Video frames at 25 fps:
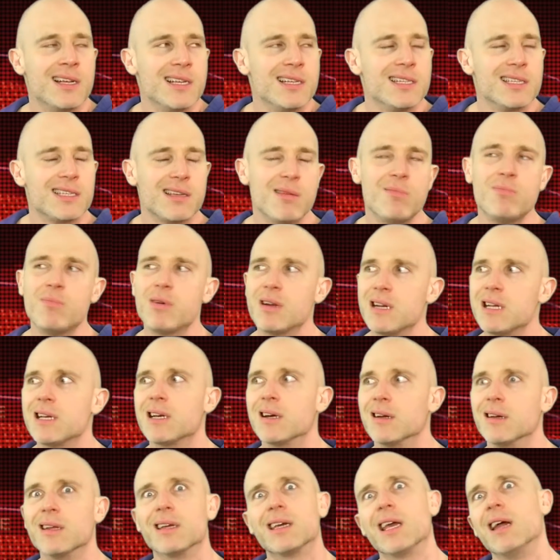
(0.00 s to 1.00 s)
Somebody
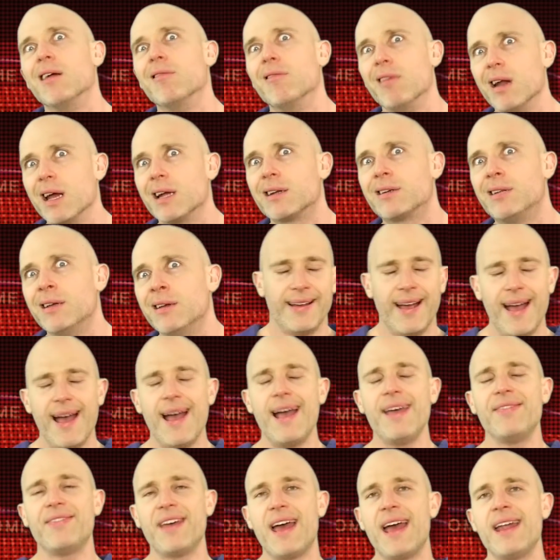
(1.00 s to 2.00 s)
gonna get wrecked.
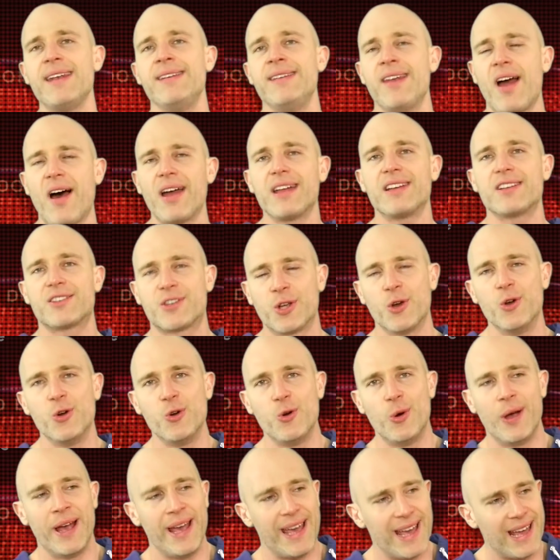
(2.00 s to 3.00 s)
And then night
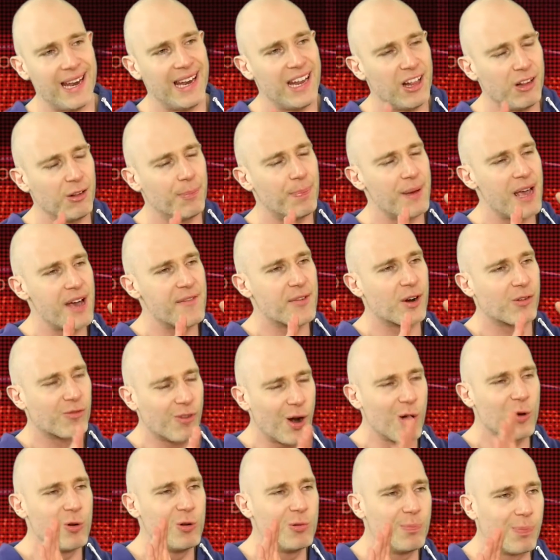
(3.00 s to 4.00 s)
two hit a little bit of a
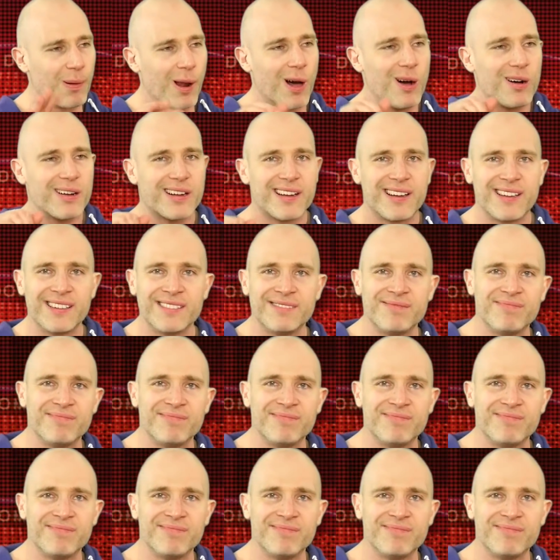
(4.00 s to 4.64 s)
roadblock.